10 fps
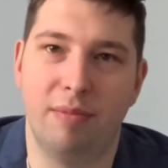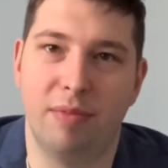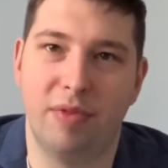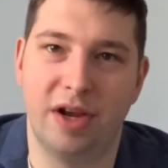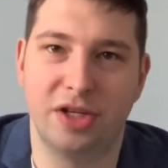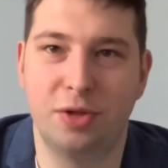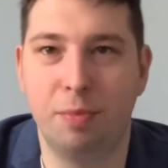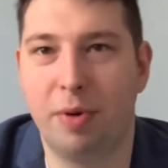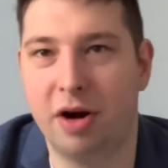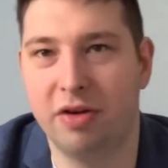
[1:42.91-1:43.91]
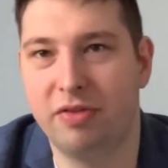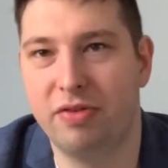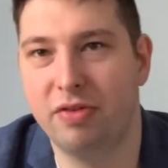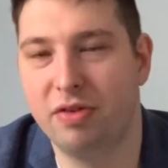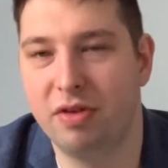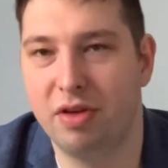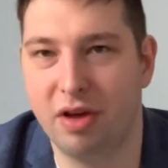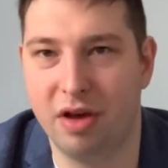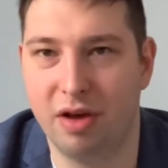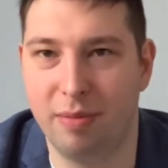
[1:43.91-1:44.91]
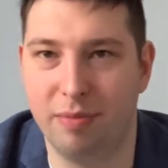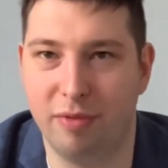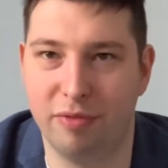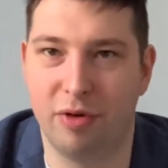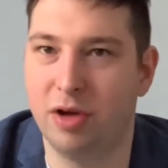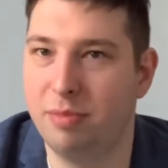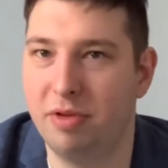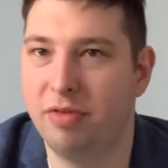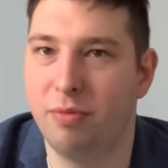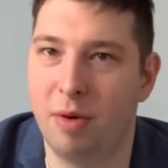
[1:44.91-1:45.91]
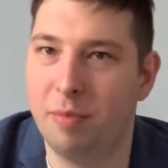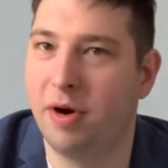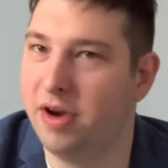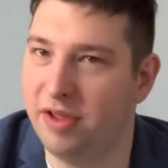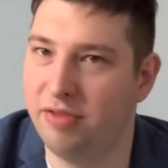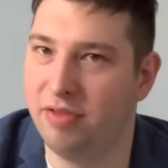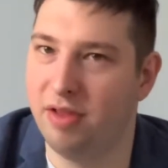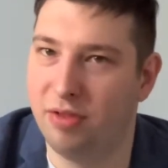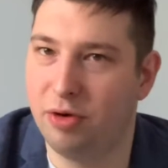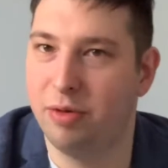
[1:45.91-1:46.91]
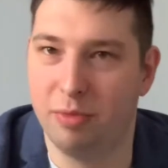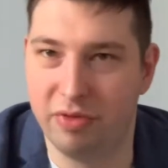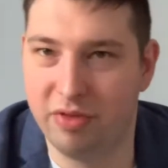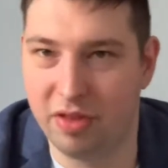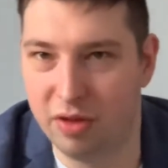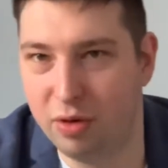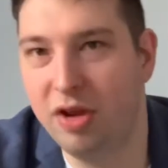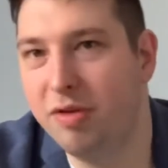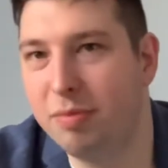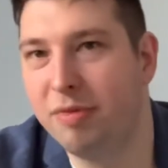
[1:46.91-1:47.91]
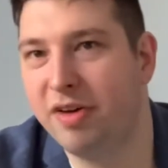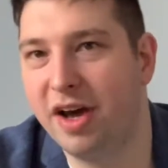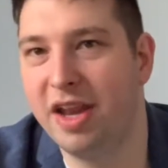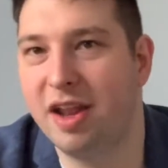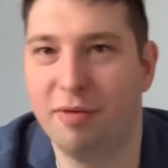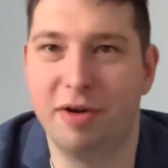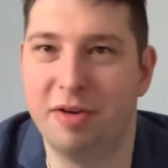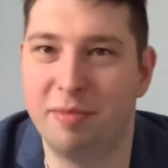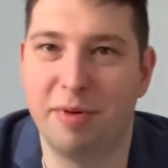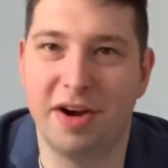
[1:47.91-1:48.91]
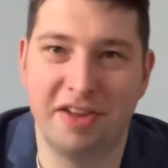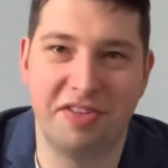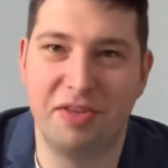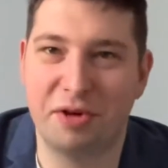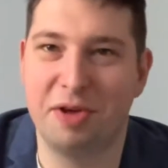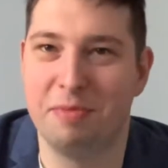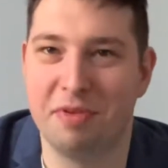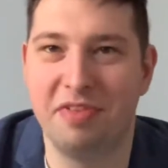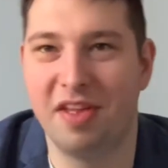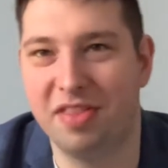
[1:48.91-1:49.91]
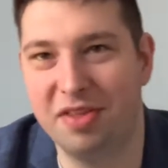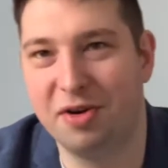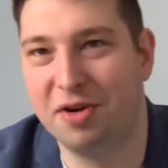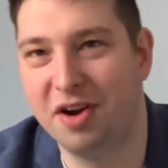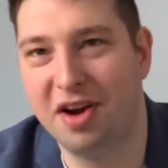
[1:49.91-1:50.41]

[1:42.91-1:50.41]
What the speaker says: there's two parts of documents. One part is the documents that you need to provide, and one part is the documents that your